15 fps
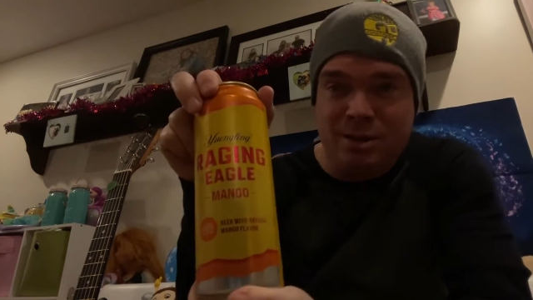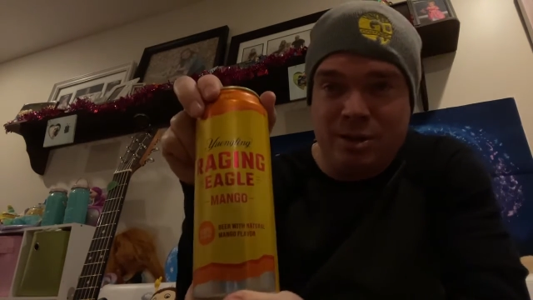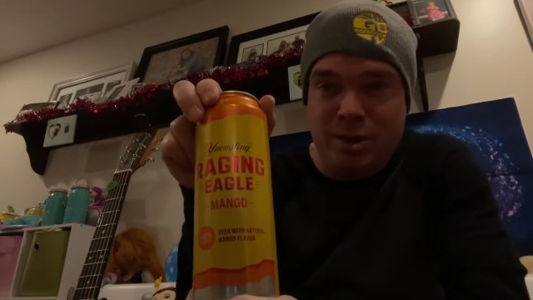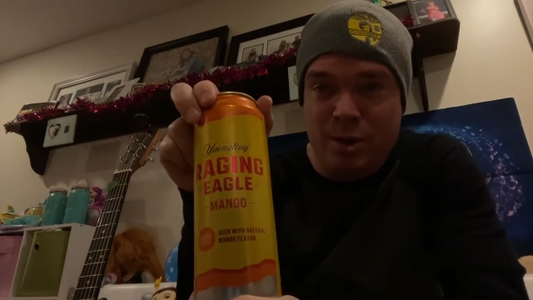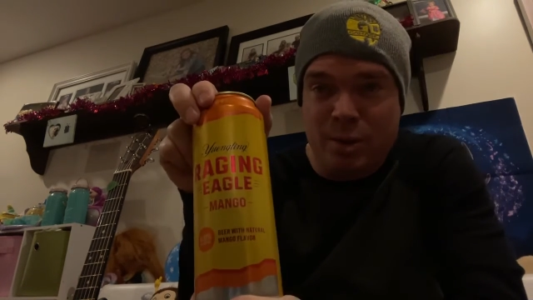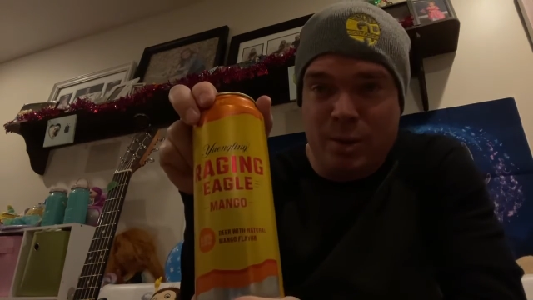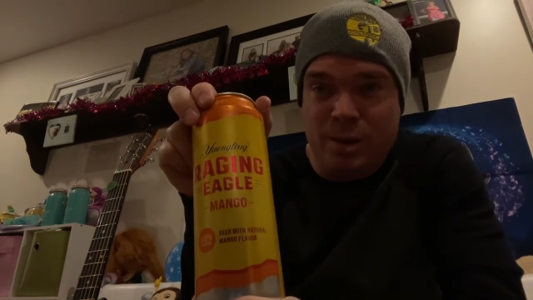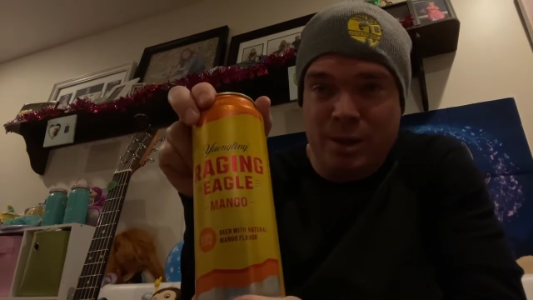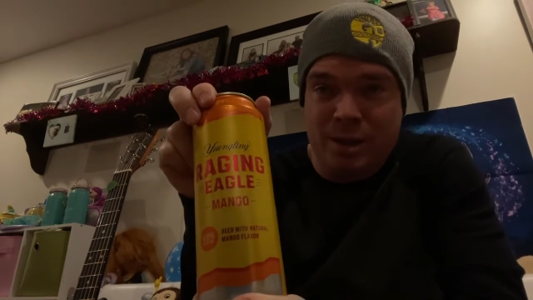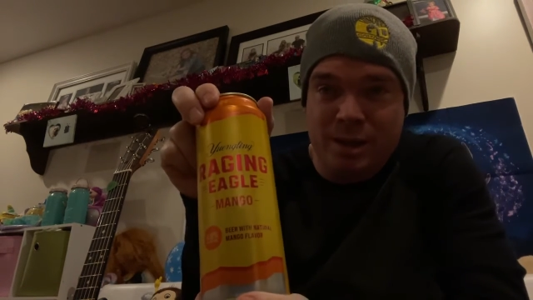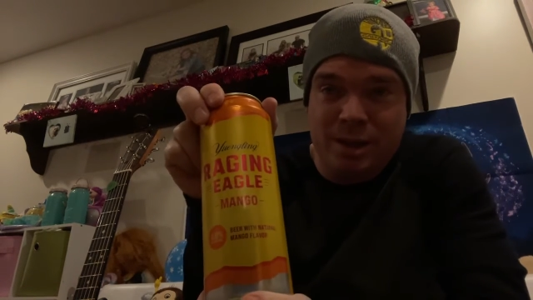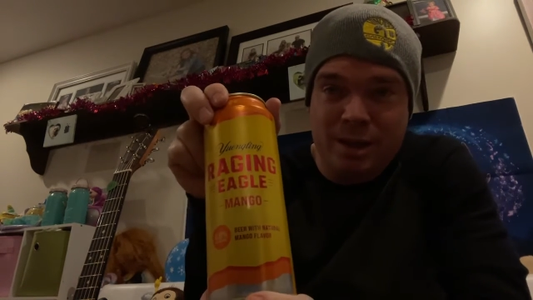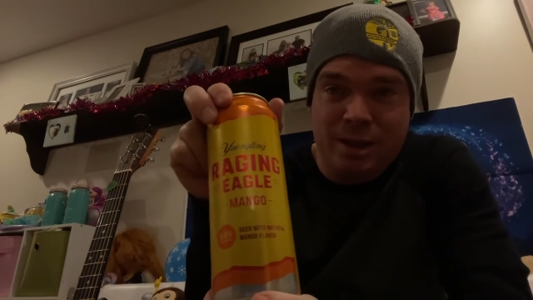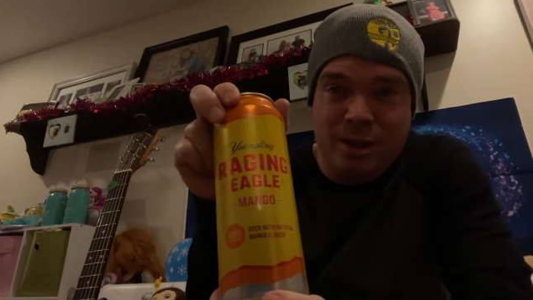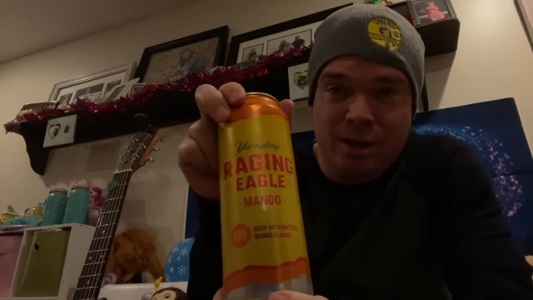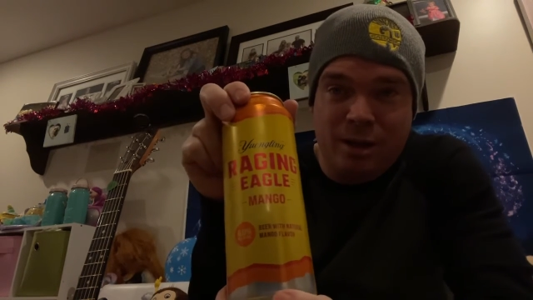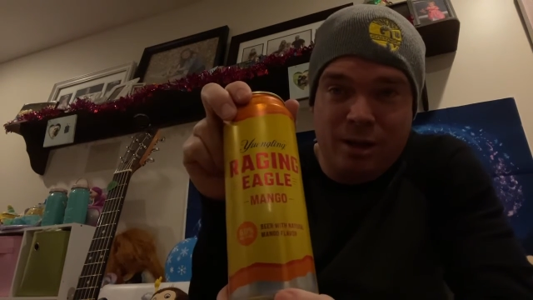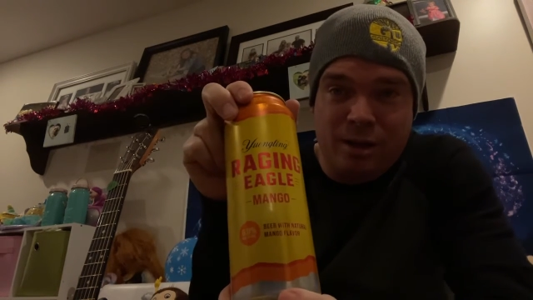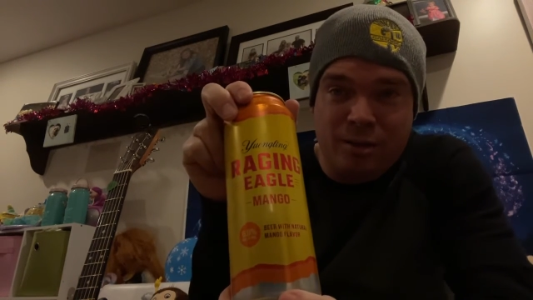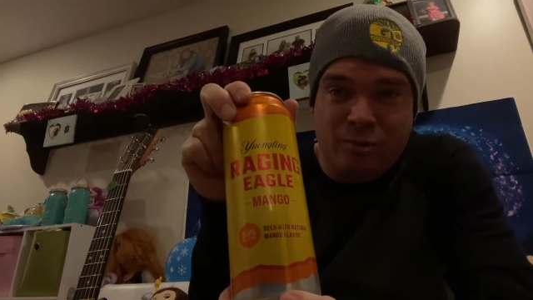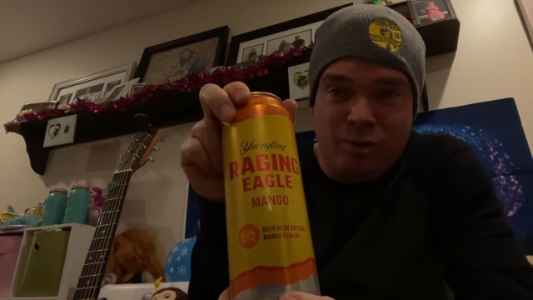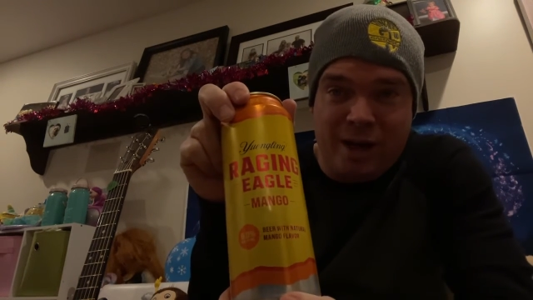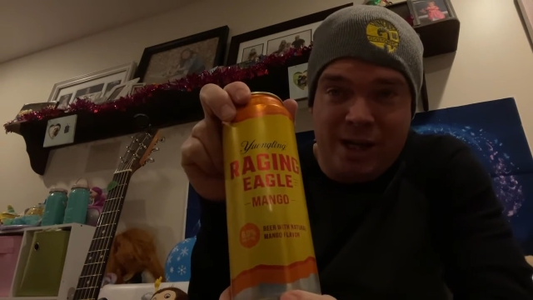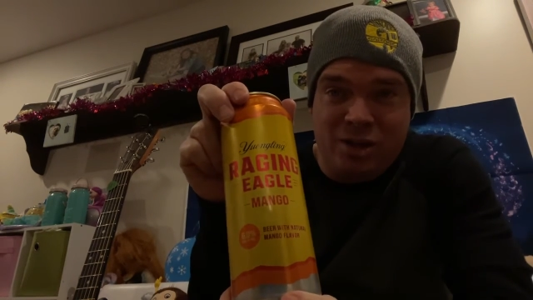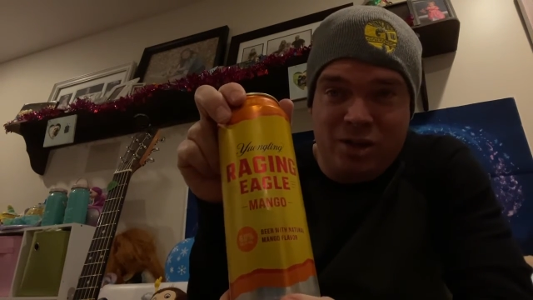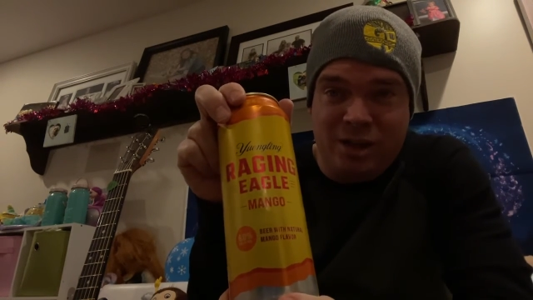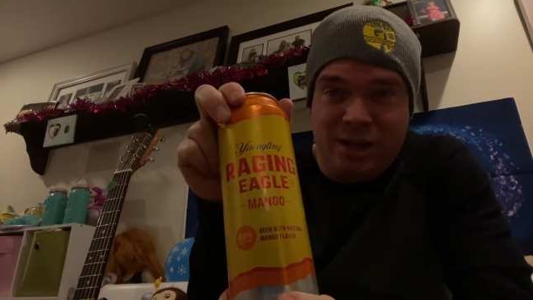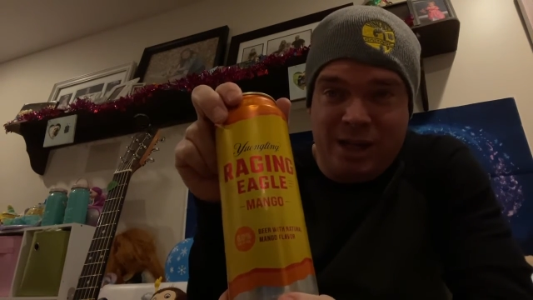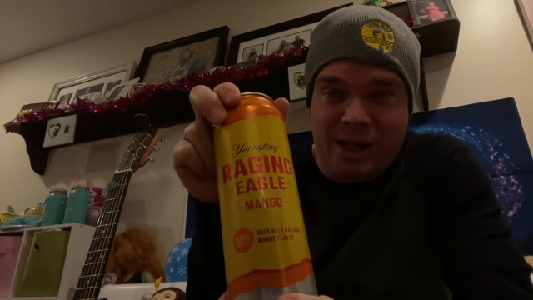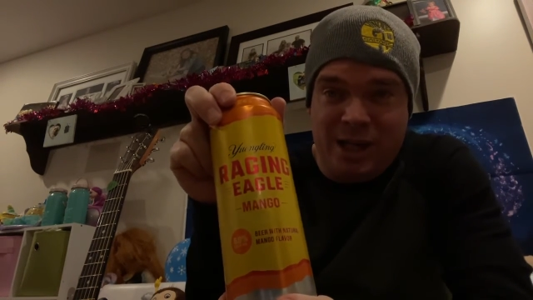new
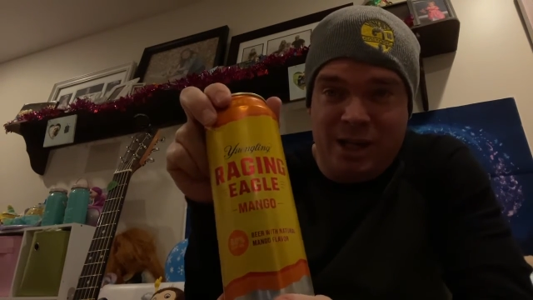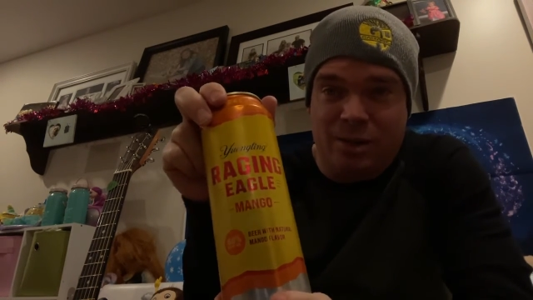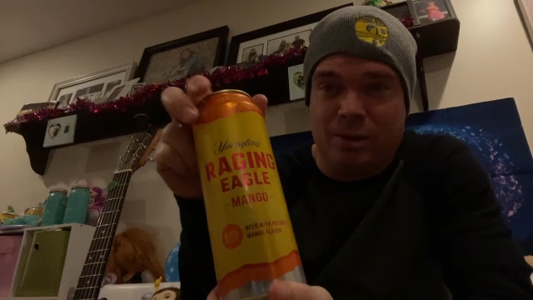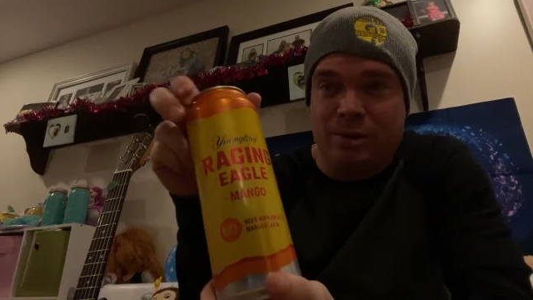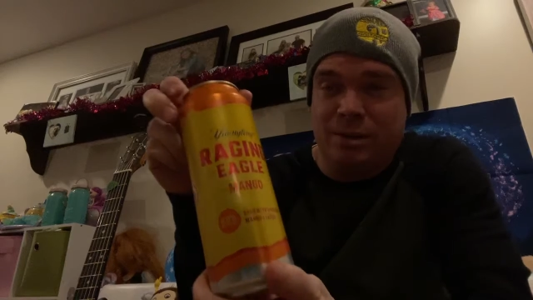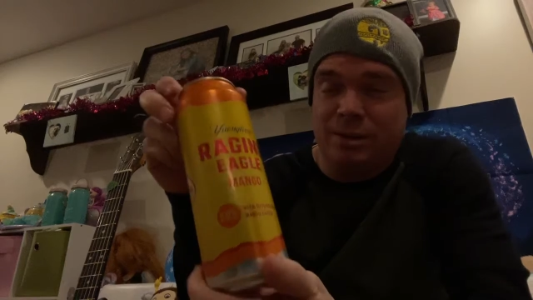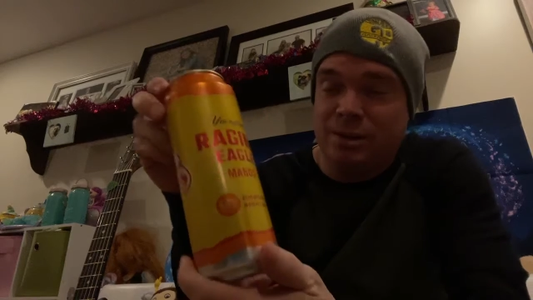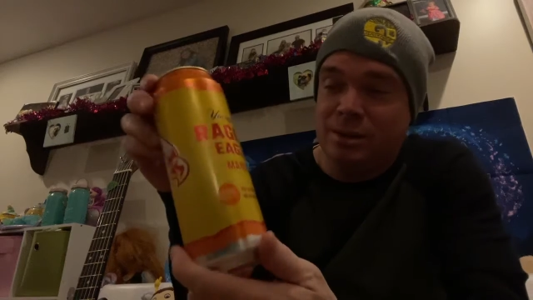Raging Eagle.